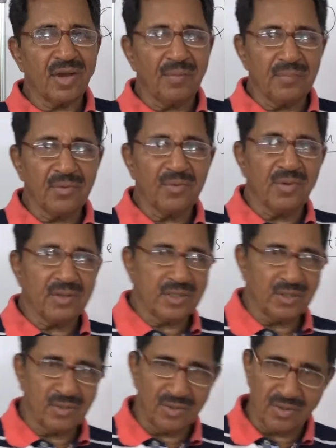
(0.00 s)
come to, as I
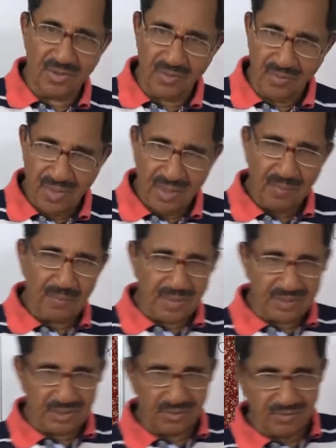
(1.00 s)
told you,
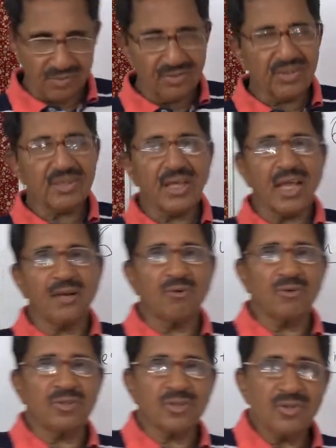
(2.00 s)
passive voice and
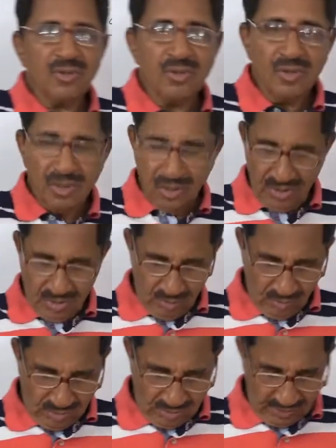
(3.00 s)
also
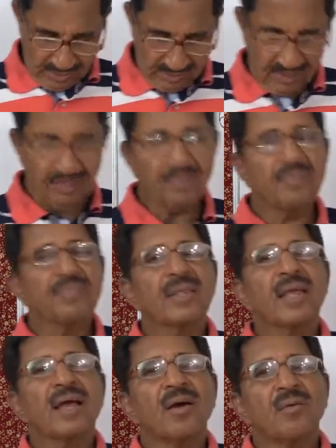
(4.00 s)
your,
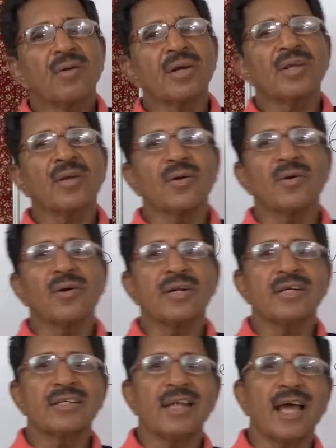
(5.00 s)
what do you call,
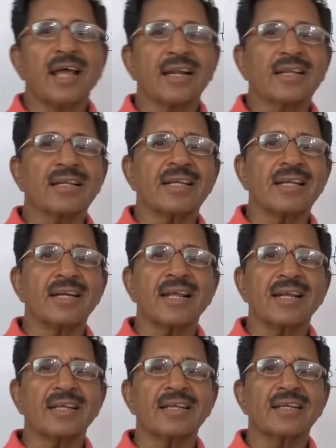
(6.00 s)
direct,
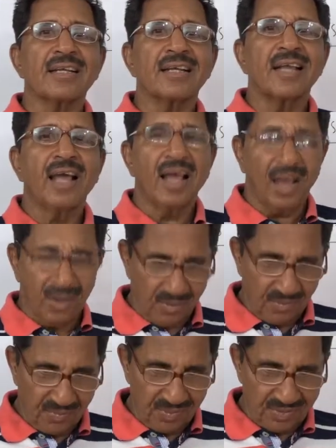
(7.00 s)
indirect. I
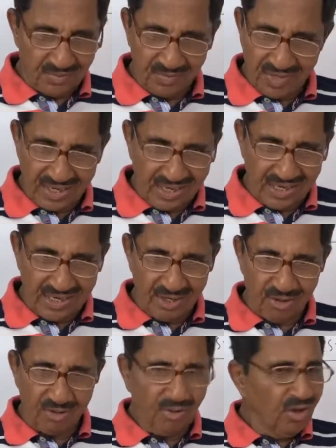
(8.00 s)
hope it's very clear to
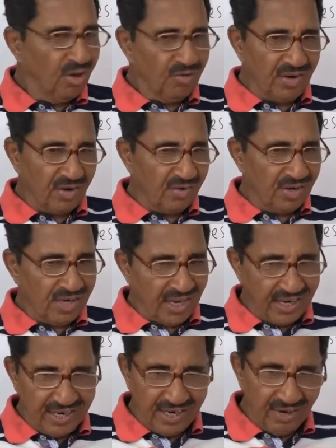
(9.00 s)
you. If you have got
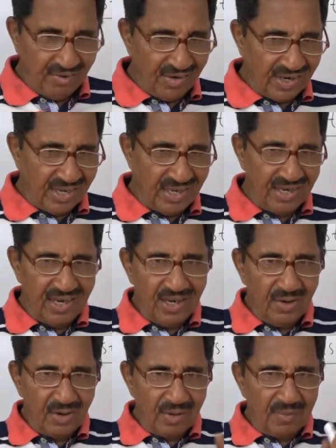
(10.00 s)
any doubt again,
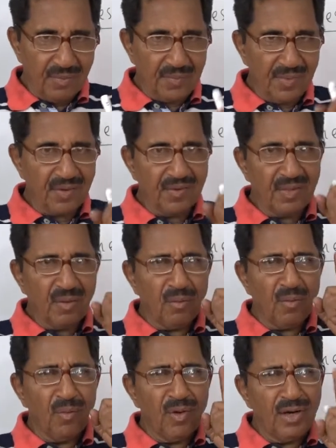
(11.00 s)
remember the
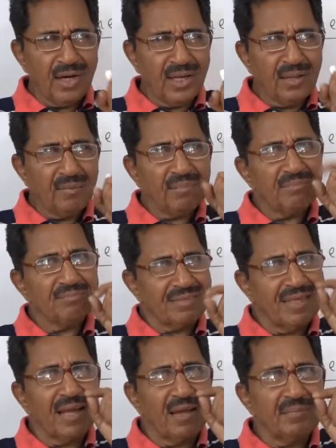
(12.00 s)
only,
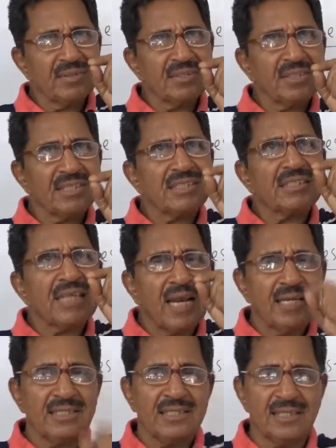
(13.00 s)
I must say,
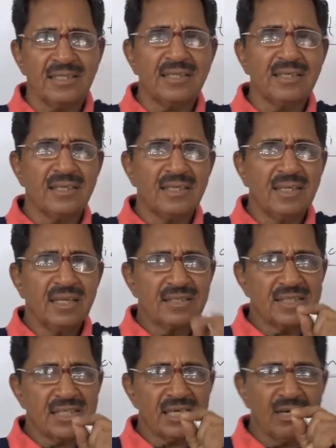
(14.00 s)
challenge is
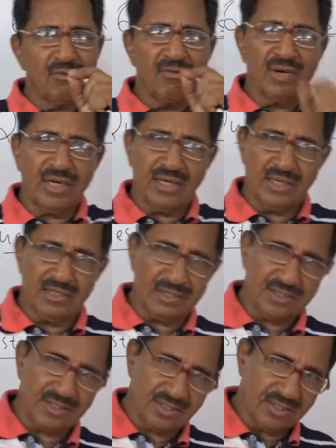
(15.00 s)
single word
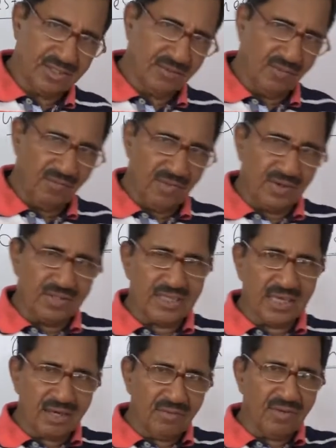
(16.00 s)
tenses. In the
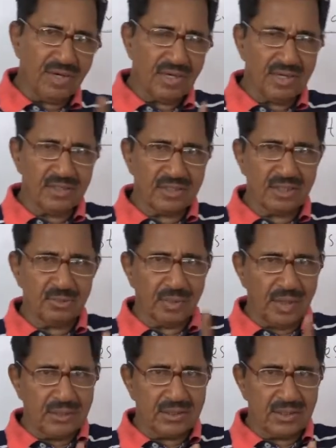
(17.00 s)
single word tenses,
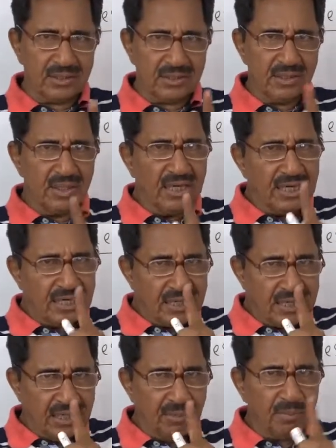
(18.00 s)
past tense,
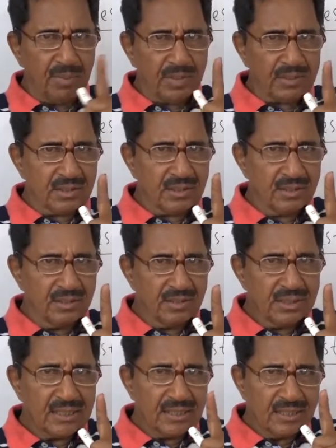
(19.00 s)
did plus
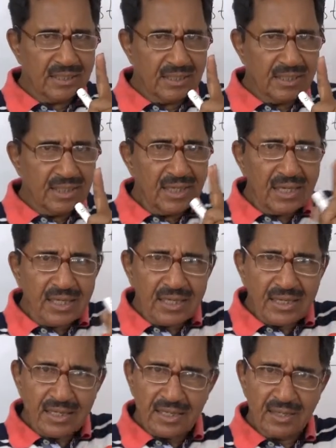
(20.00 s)

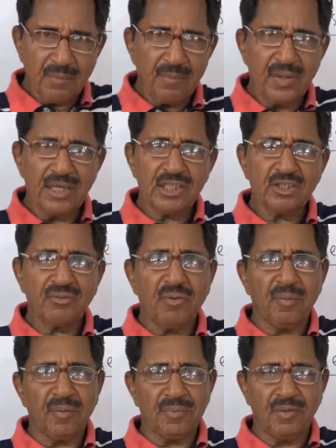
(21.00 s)
the base
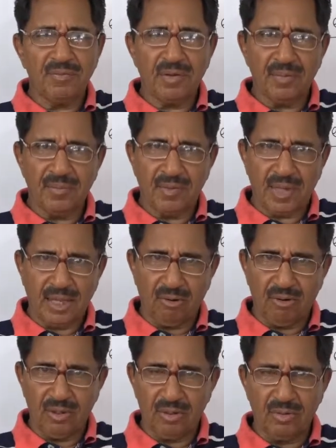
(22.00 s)
form of the verb we can
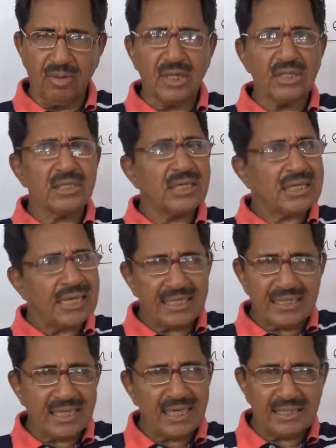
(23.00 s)
call it. What is a
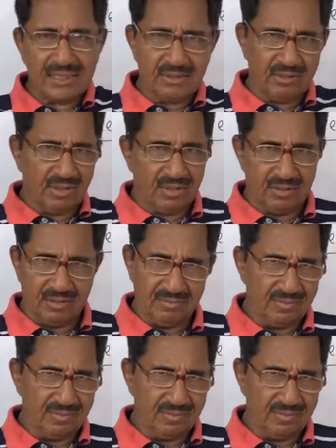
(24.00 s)
tenseless? You can say.